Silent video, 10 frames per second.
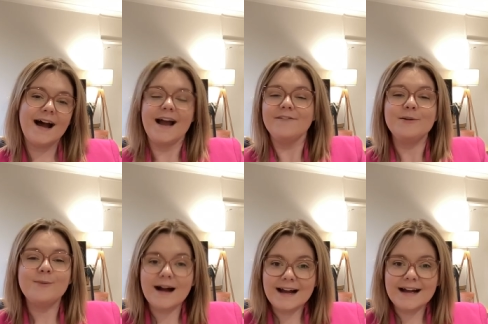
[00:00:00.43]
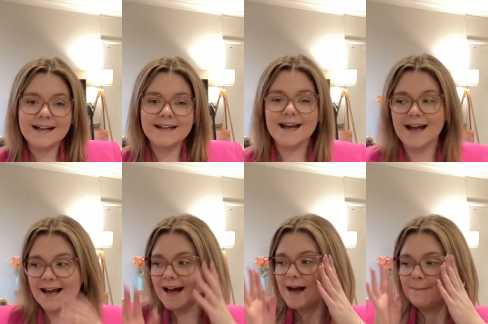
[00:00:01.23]
Hi everyone.
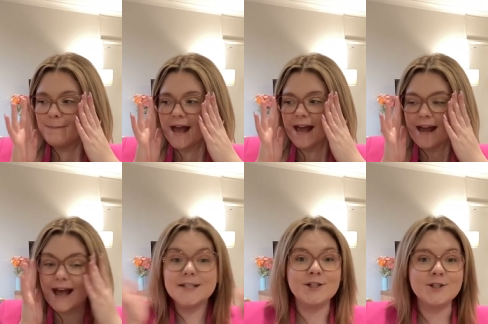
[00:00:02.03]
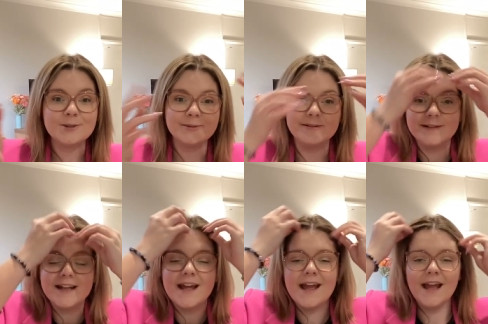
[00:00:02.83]
Um, as usual,
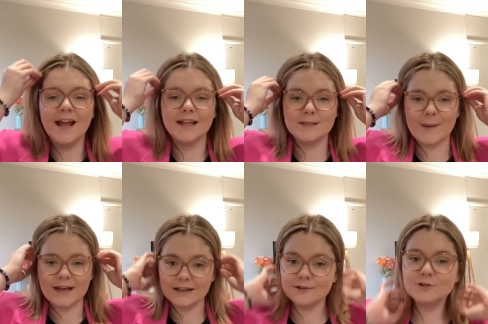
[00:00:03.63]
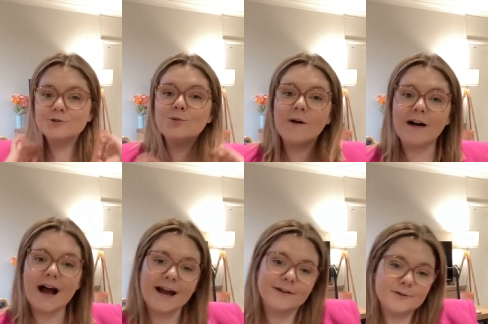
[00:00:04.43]
it's been a little
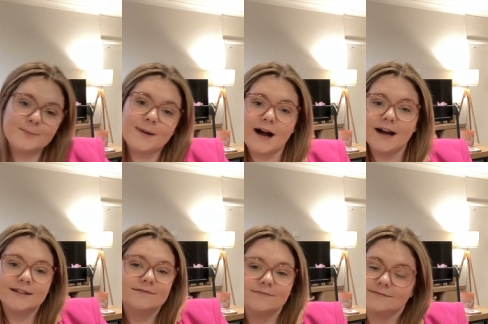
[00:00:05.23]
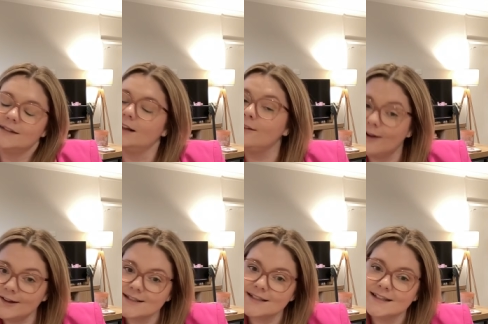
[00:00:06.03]
while, but a
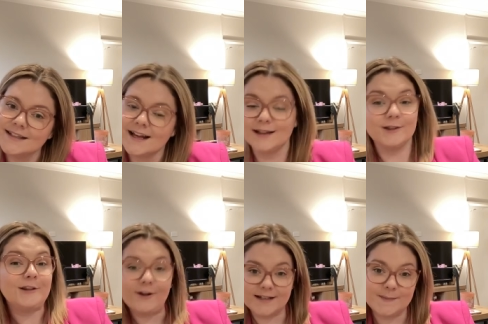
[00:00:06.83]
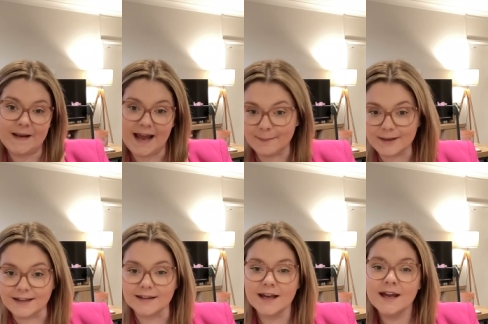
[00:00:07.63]
lot, a lot has been
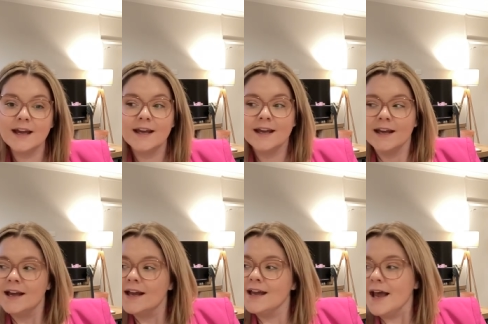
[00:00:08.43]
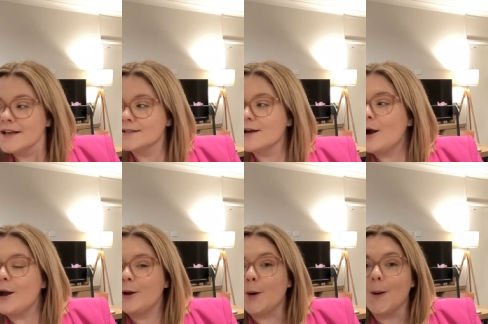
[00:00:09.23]
happening.
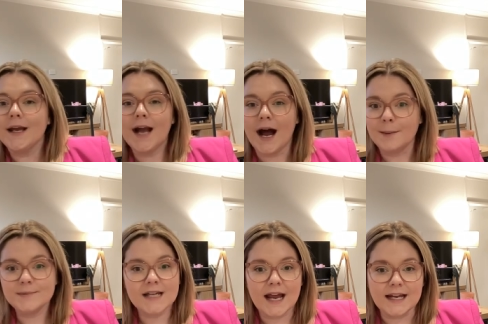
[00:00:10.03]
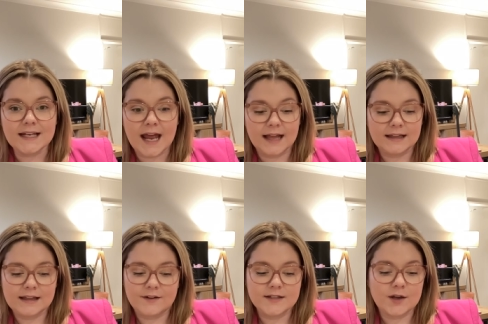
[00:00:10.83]
So, quick update now that
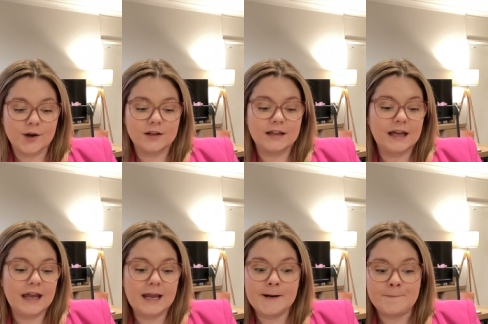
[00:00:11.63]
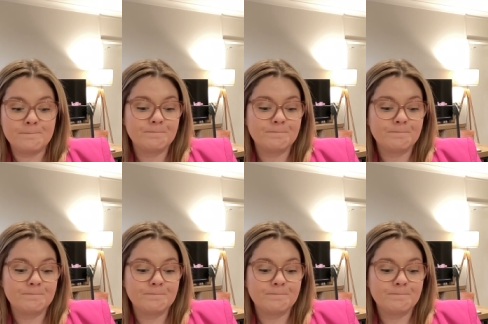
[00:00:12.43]
there is only